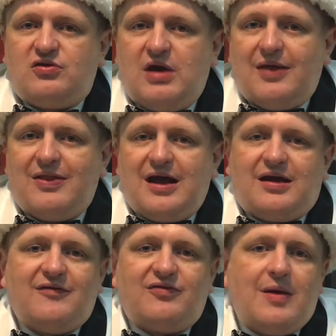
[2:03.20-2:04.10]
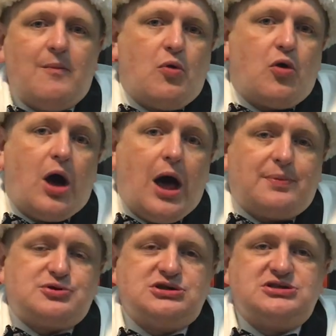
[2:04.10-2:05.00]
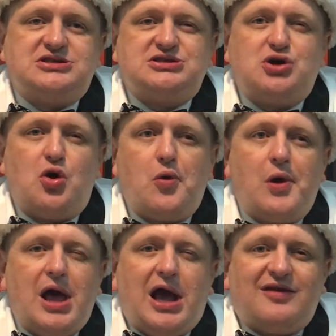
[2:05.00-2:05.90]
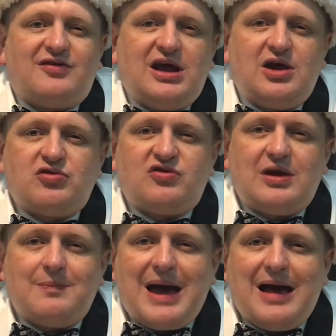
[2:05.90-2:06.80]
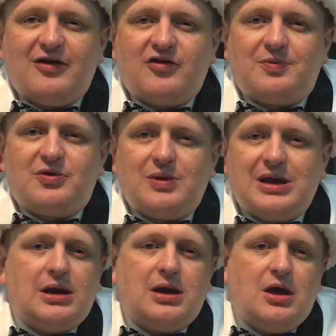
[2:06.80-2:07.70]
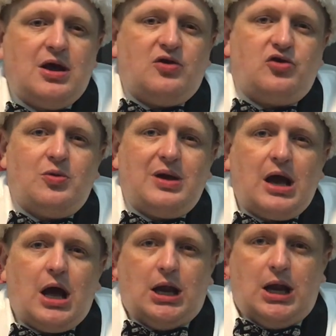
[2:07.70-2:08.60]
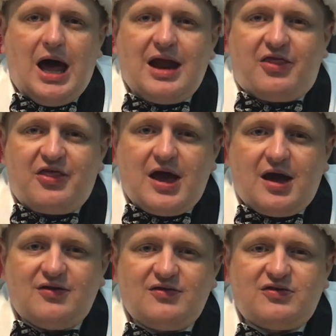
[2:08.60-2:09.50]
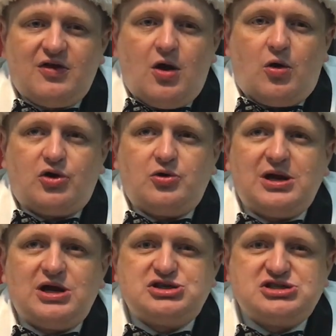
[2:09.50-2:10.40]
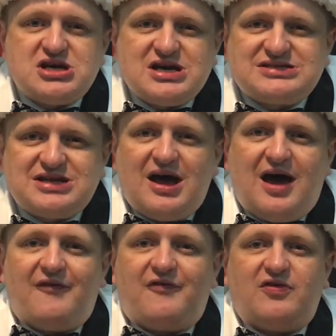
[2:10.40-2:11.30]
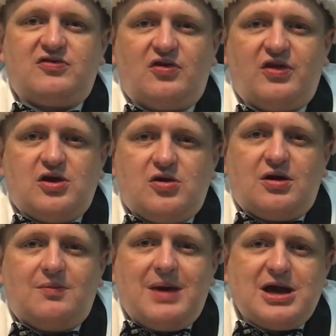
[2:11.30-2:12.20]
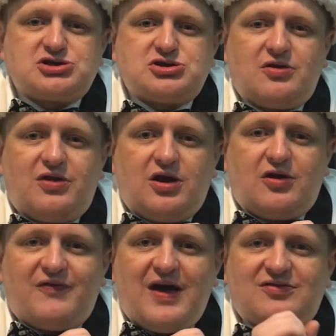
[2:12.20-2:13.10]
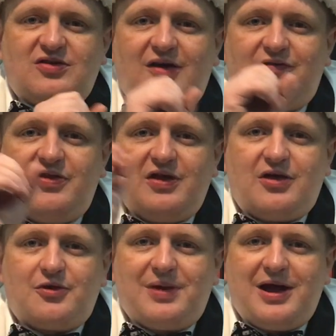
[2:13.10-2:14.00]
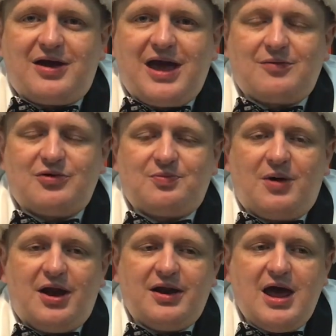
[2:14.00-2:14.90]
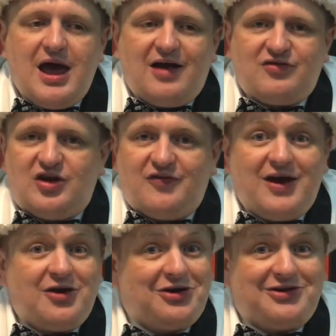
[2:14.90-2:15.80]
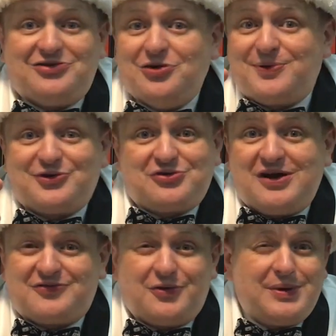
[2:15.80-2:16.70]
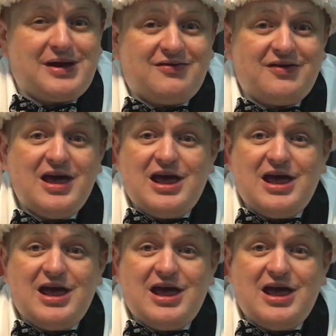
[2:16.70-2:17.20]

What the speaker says: and that gives them more options. And so it's an interesting balance between doing a lot of things or doing just enough so that you can make sure that you're fast enough that the other player can't respond. As the defender, it's super stressful because